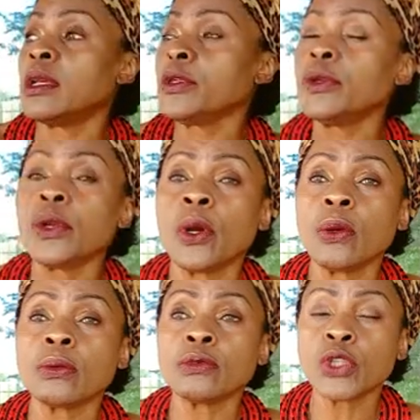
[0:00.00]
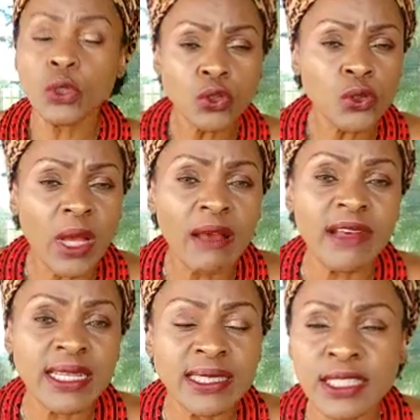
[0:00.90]
you know, those who have
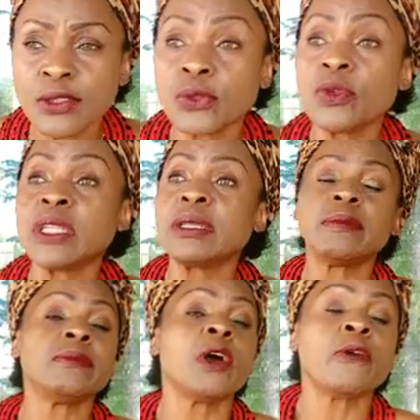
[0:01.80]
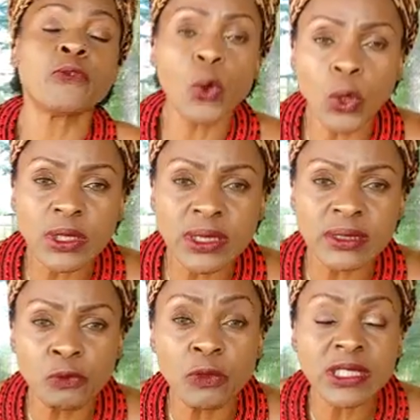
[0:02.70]
access to it, of
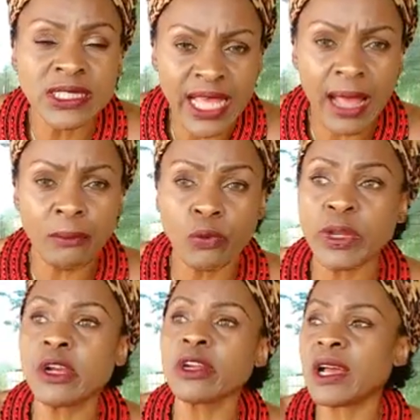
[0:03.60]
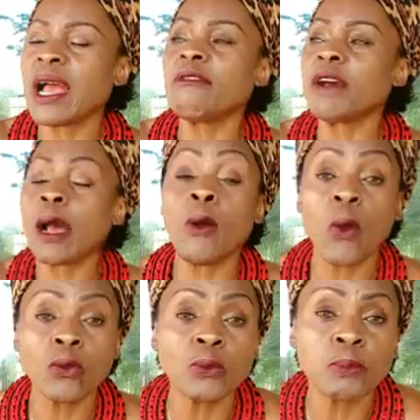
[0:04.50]
course, with time, we're going to have our
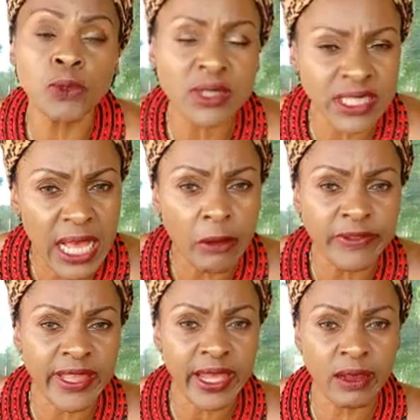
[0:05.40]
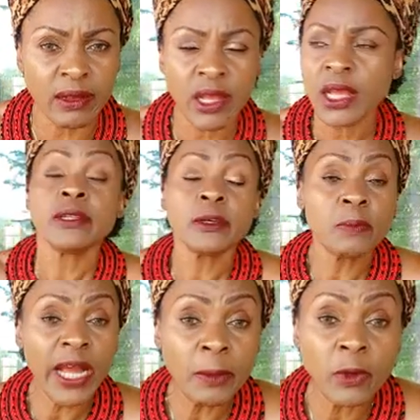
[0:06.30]
own books out there. The
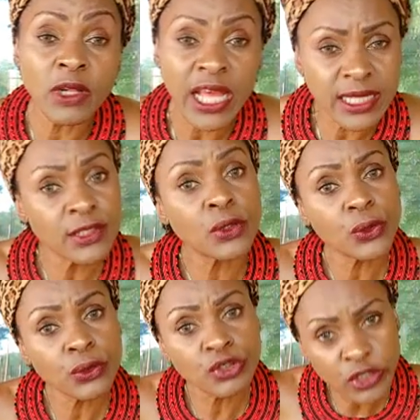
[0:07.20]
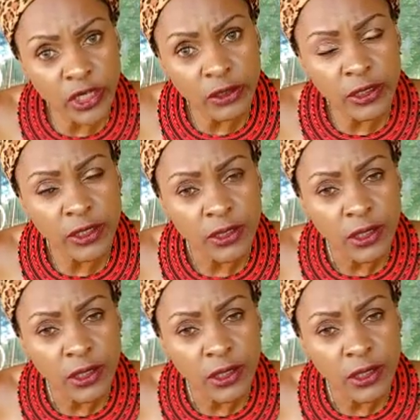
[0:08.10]
Bible has a good chunk